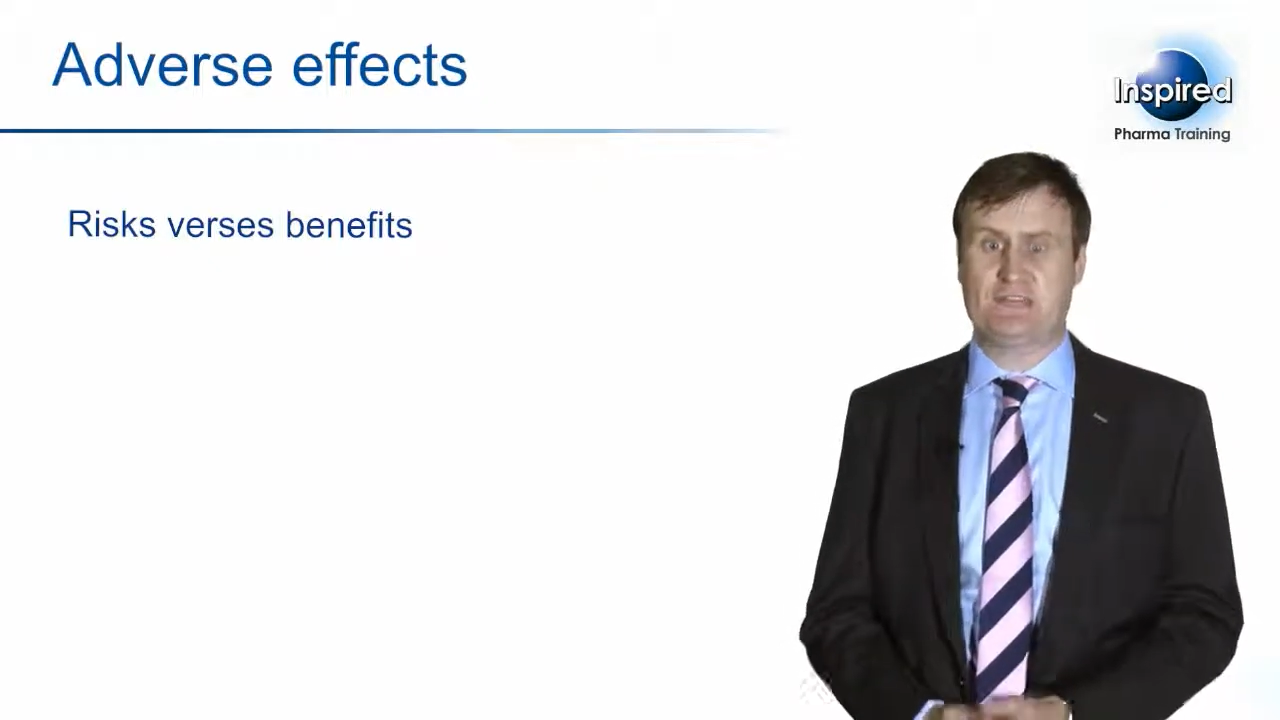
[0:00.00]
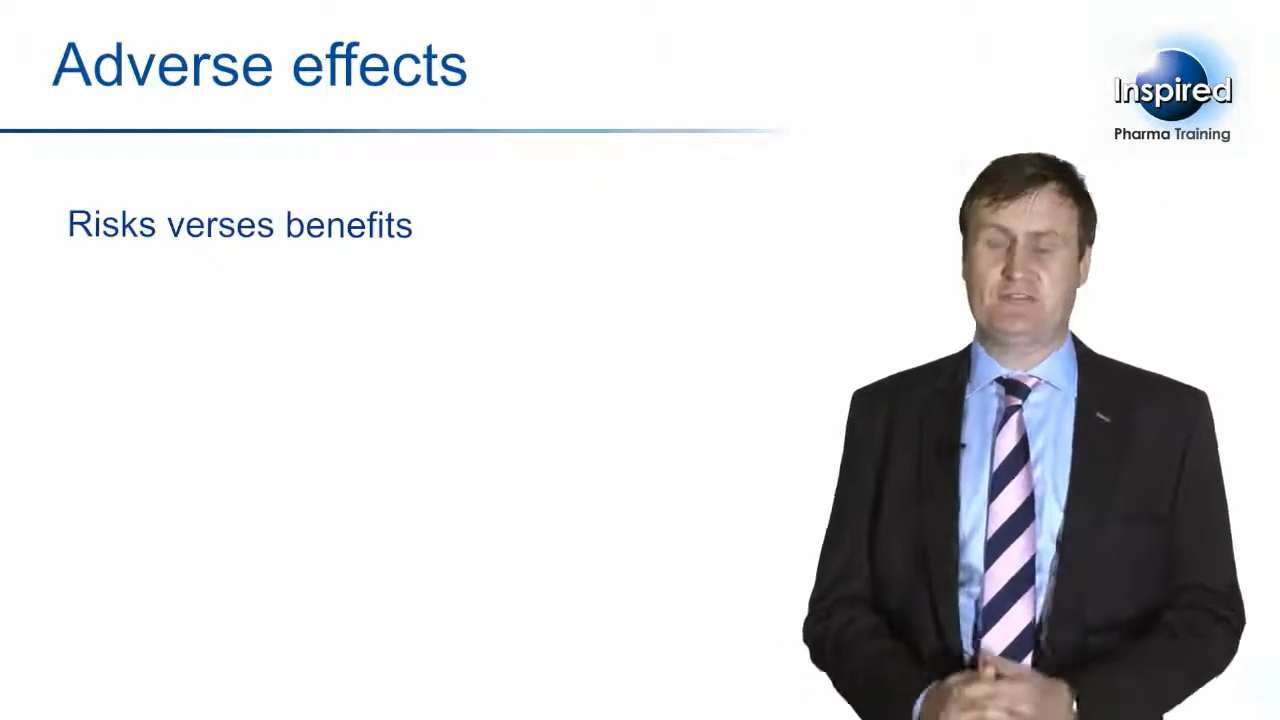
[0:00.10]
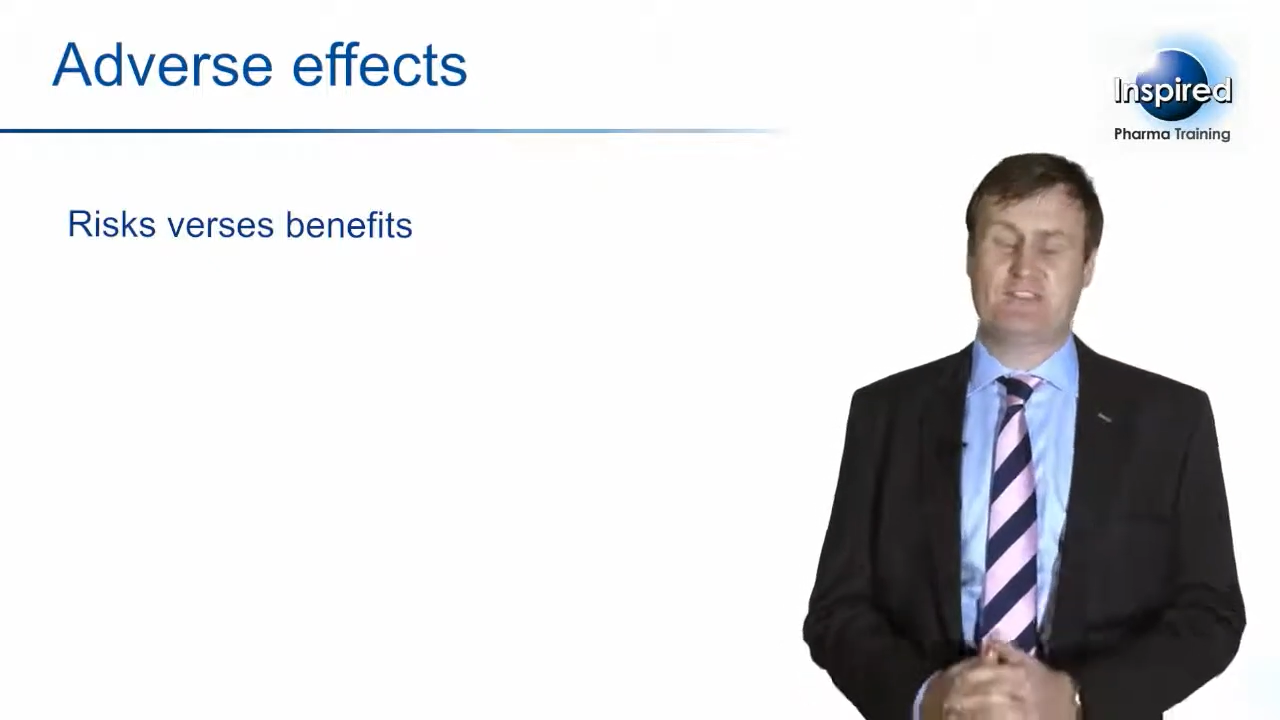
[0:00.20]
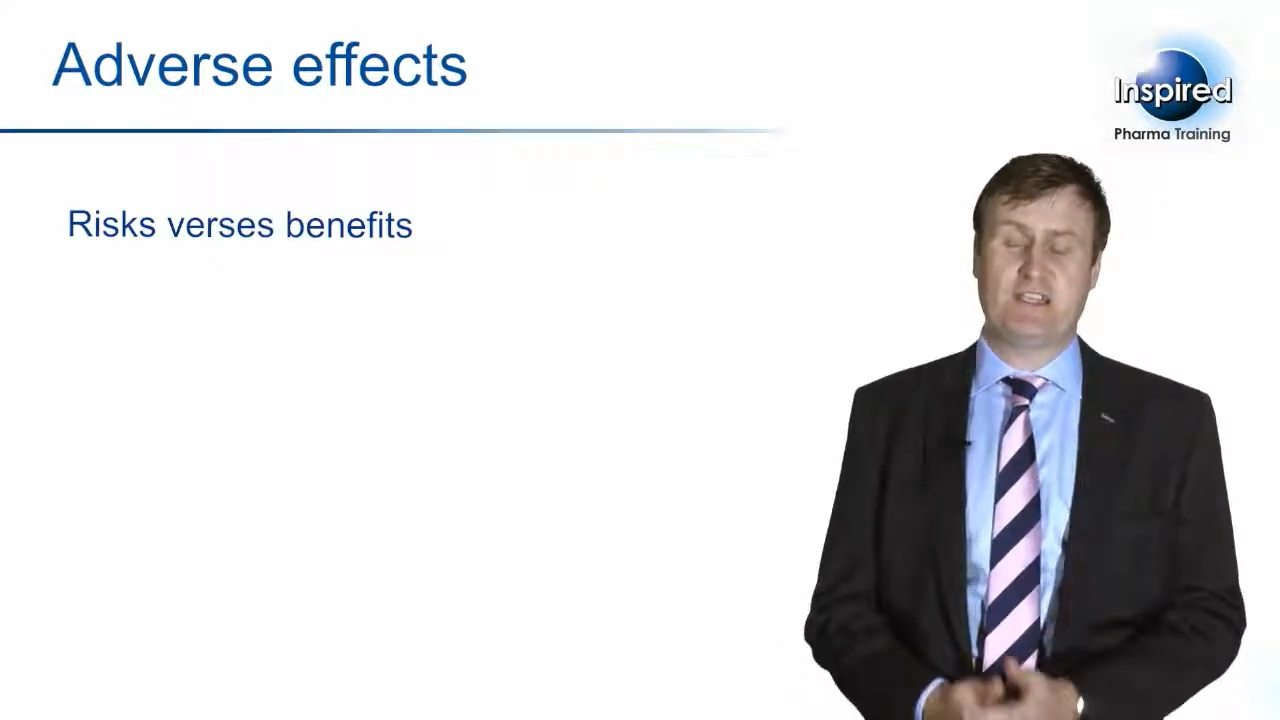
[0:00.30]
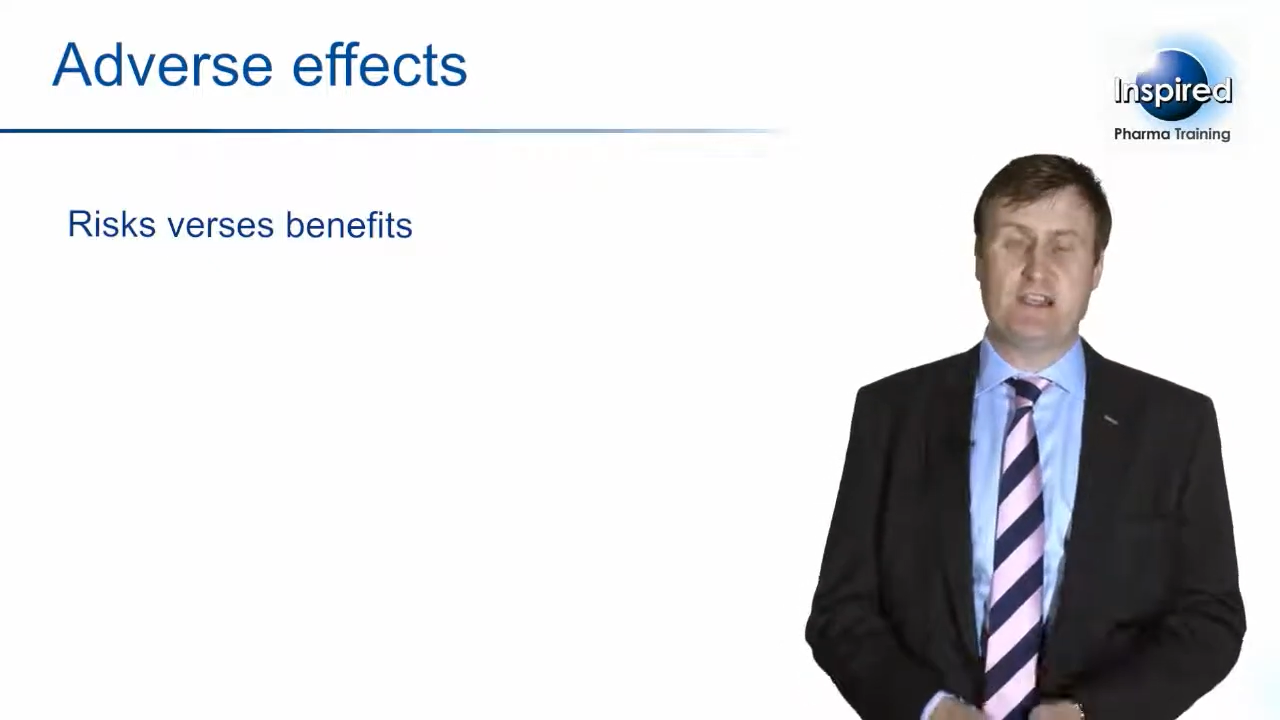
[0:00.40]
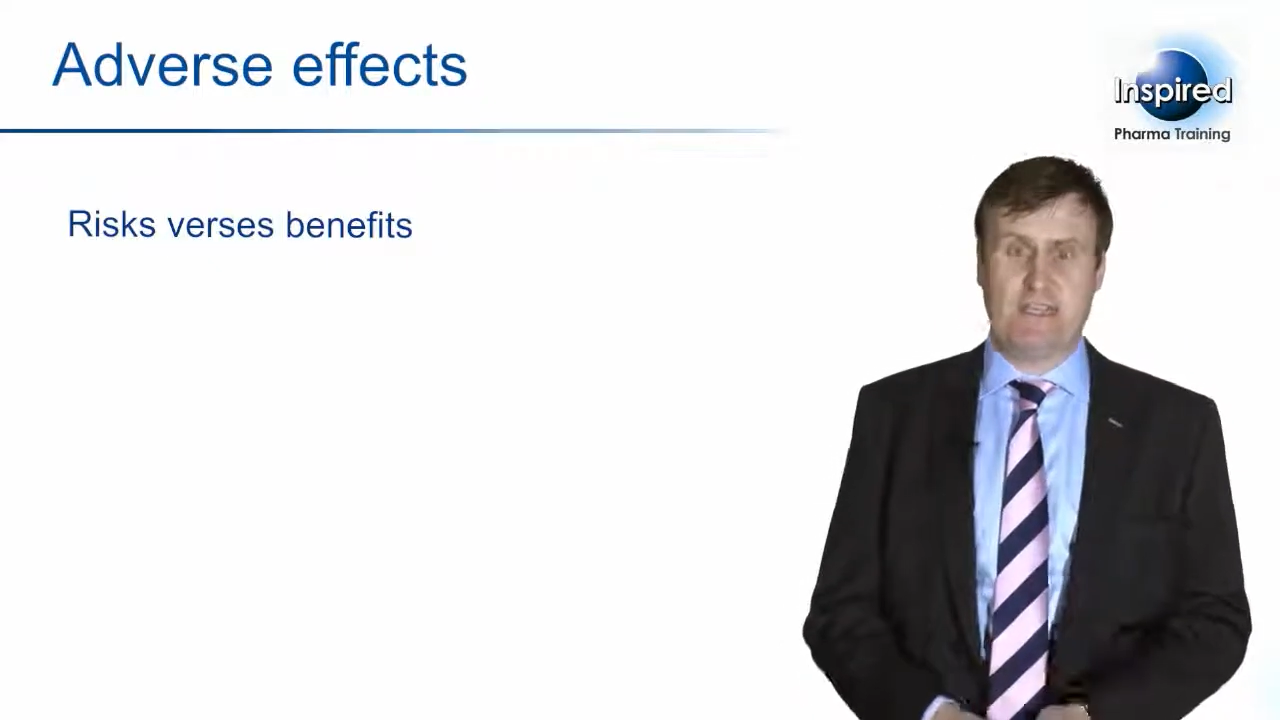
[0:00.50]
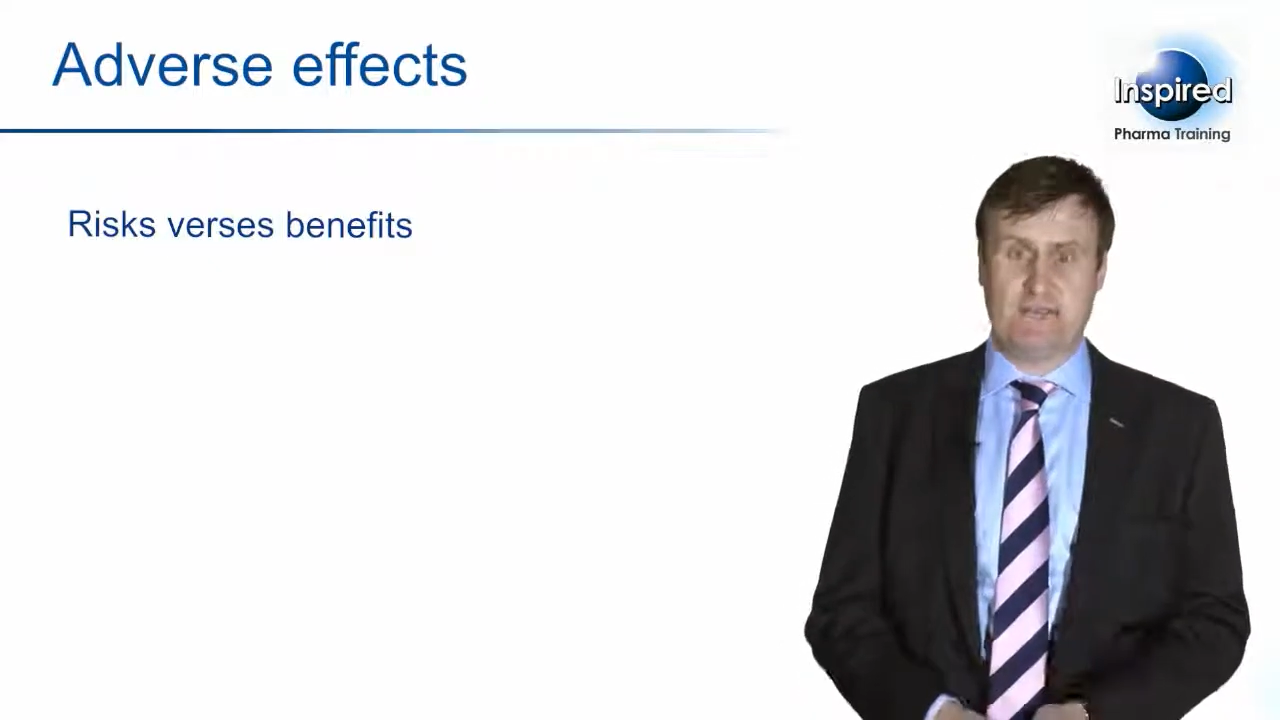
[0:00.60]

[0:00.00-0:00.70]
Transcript: or side